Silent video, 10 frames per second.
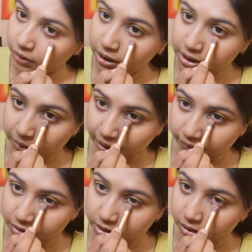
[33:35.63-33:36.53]
It's okay
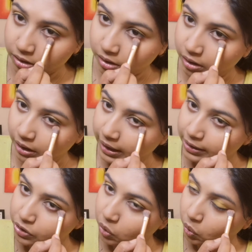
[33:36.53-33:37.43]
if it's a little
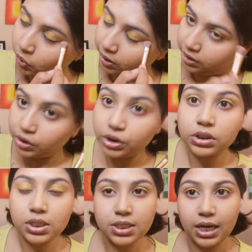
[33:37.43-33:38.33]

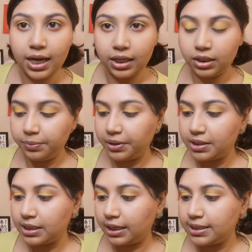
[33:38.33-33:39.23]
editorial style,
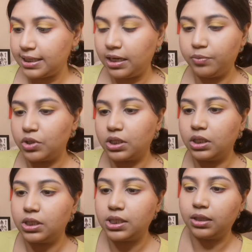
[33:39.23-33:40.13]
because like I said, I'm just
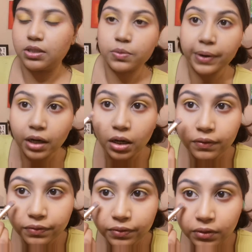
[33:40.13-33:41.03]
gonna take this right off.